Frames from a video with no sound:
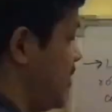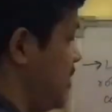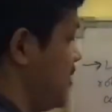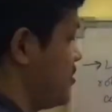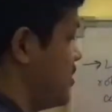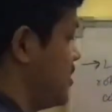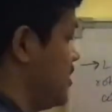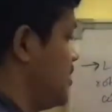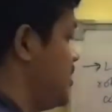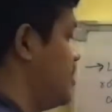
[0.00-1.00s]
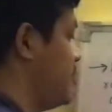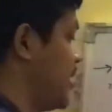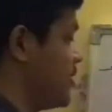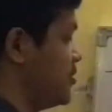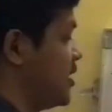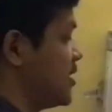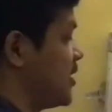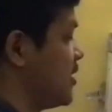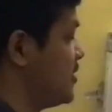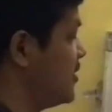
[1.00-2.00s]
L square. Instead of R we are
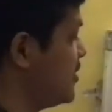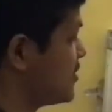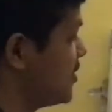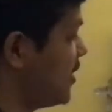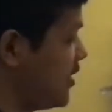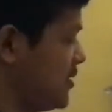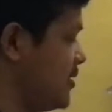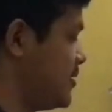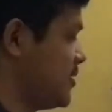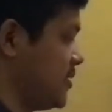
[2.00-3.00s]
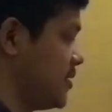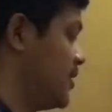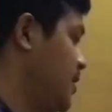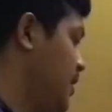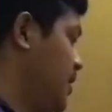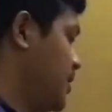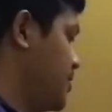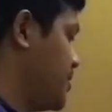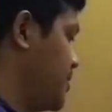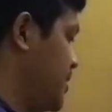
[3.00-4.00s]
taking radius L, isn't it?
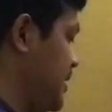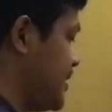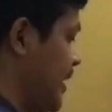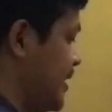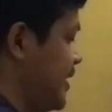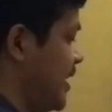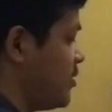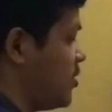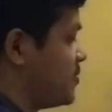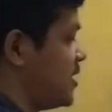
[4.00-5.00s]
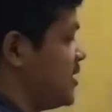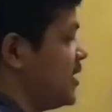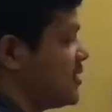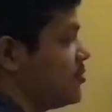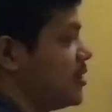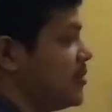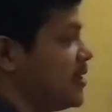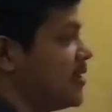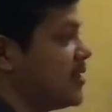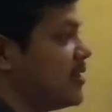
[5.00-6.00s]
So this area of the disc will be
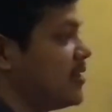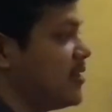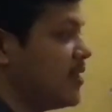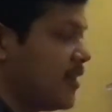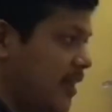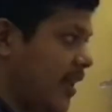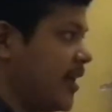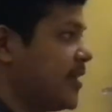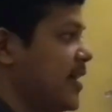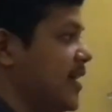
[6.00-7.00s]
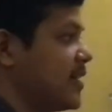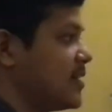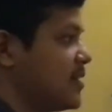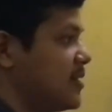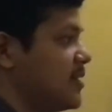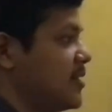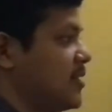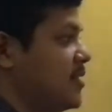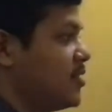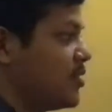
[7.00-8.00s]
the area
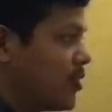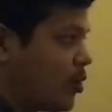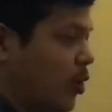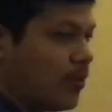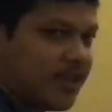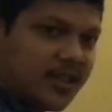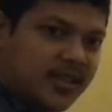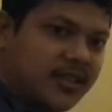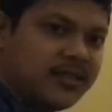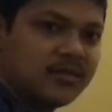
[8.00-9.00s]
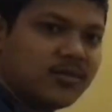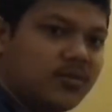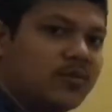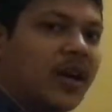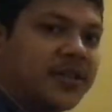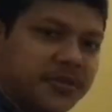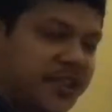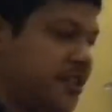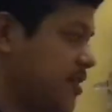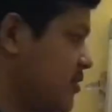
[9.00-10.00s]
covered in one
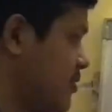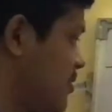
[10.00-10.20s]
rotation.